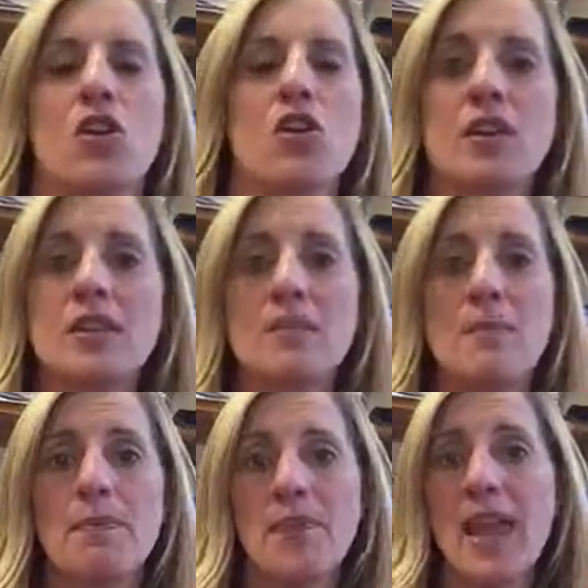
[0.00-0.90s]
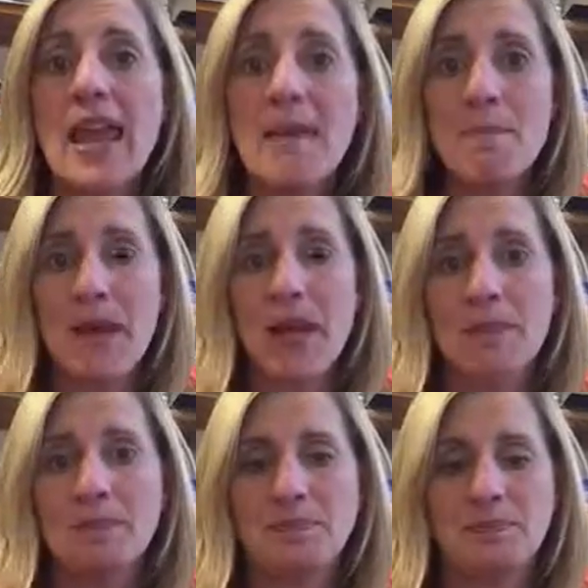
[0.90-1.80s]
Chris hit
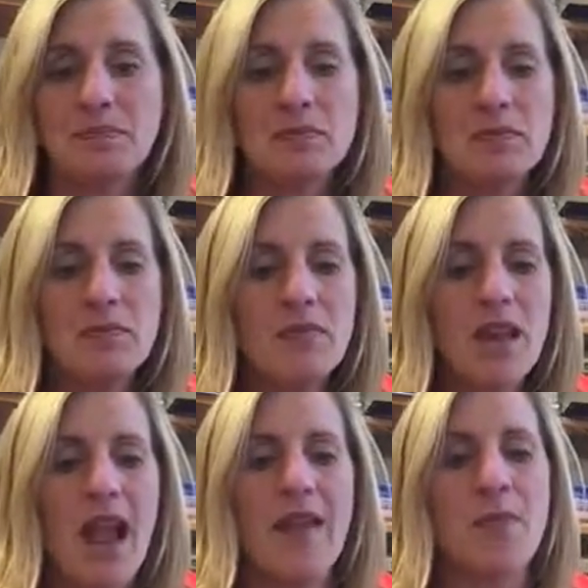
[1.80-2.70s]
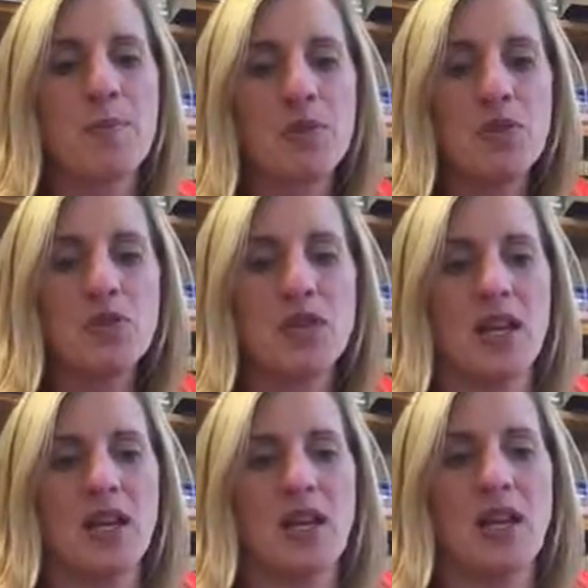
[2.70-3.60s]
me, I have a bruise,
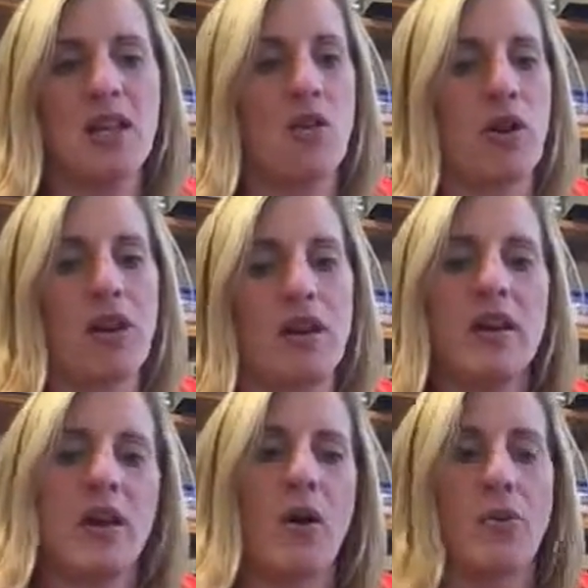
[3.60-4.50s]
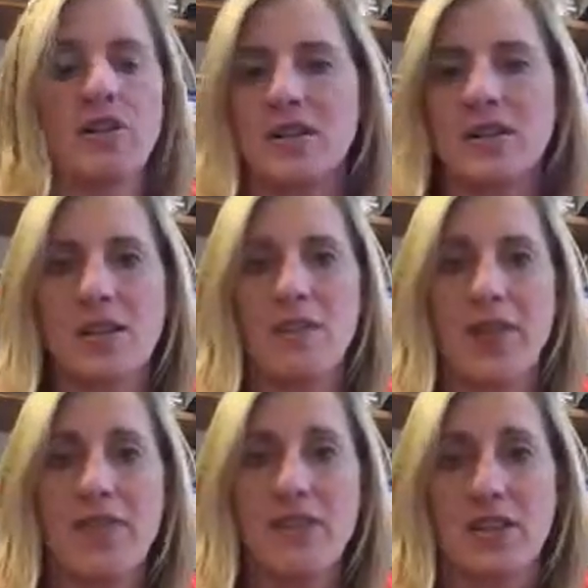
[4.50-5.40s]
he did
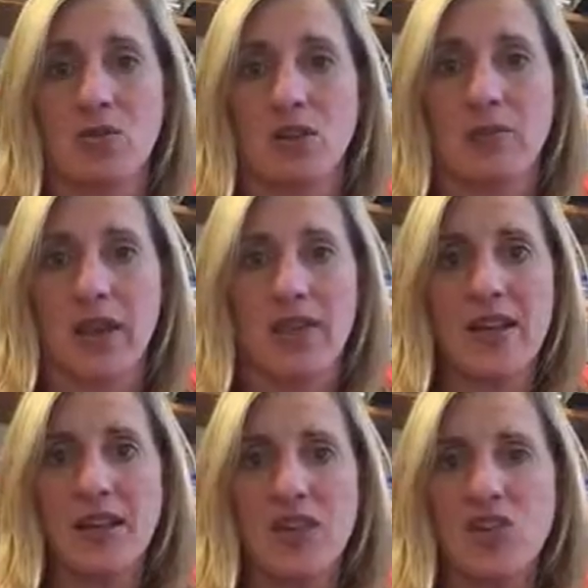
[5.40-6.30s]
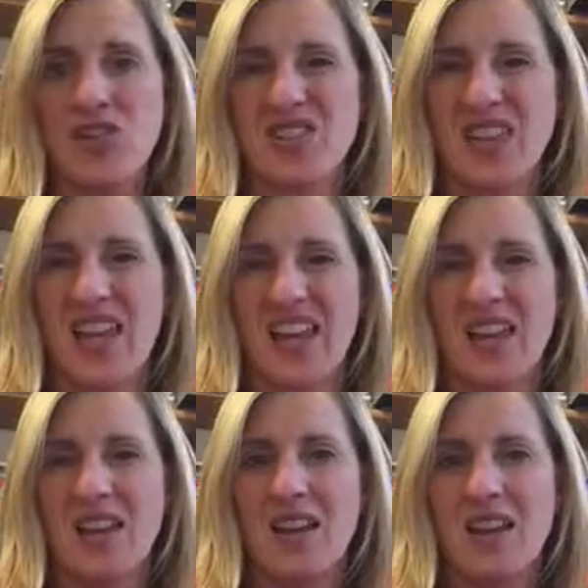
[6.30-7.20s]
something physical to me. That's easier to
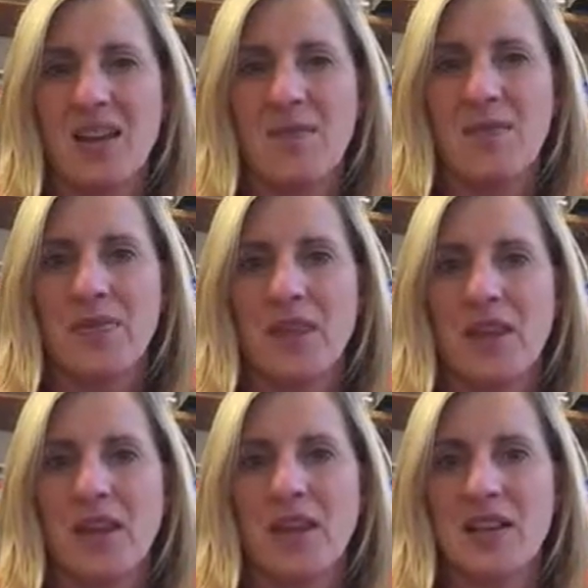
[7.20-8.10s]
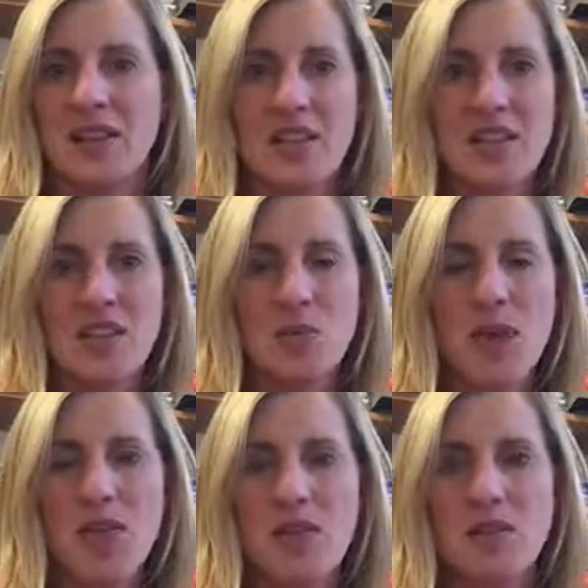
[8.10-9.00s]
like get assistance
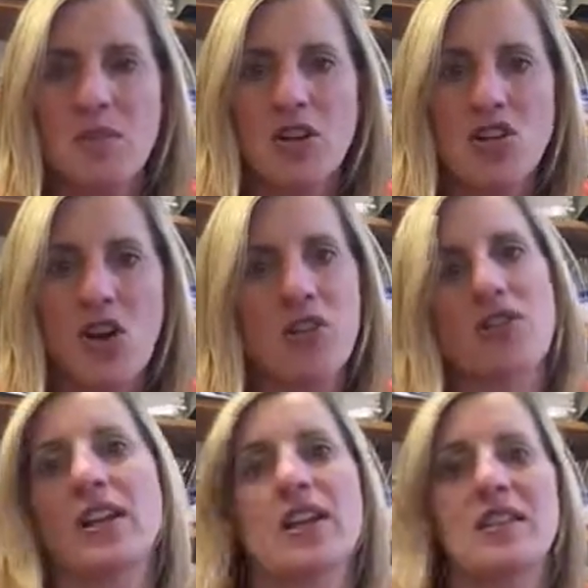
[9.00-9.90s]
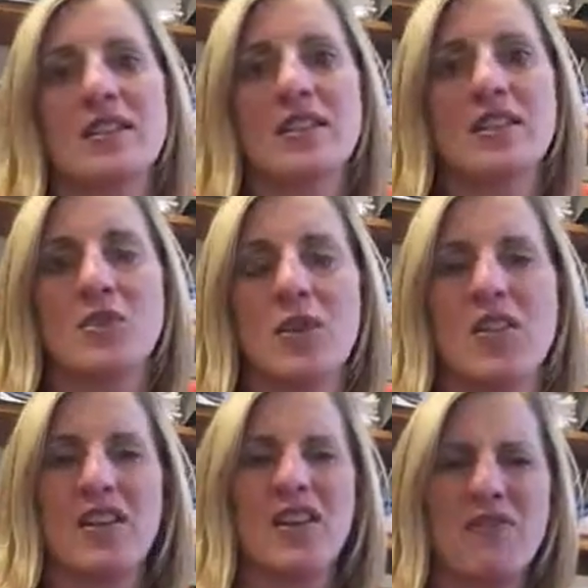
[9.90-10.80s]
with. It's much harder to get assistance
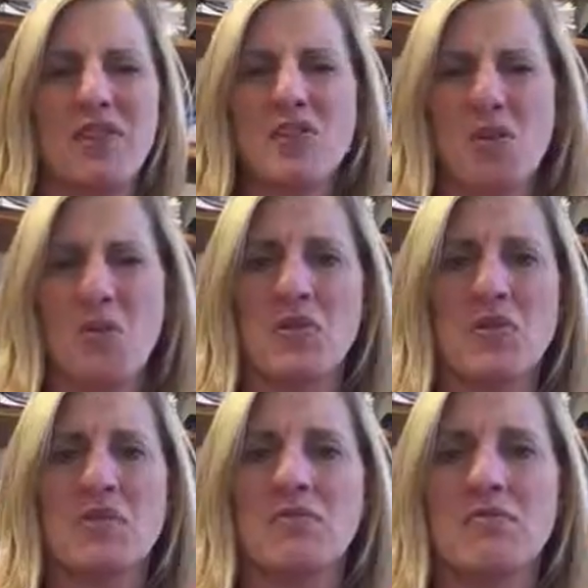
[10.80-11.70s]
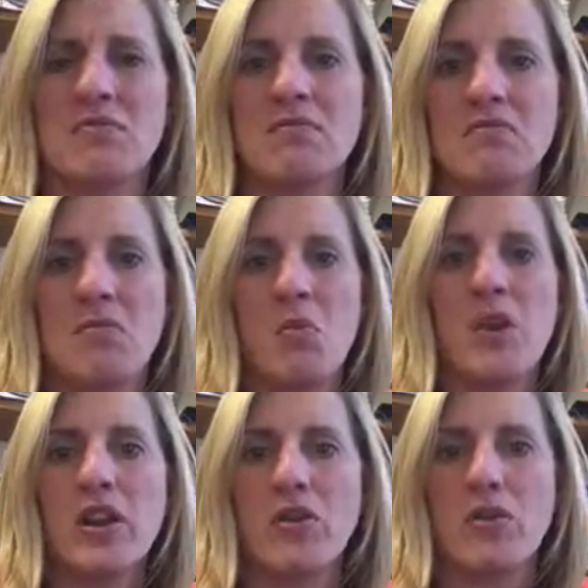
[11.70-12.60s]
with, and it feels almost
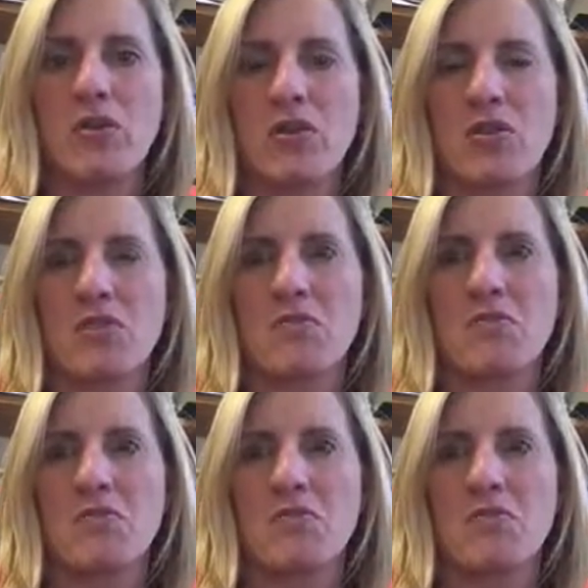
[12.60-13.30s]
weird or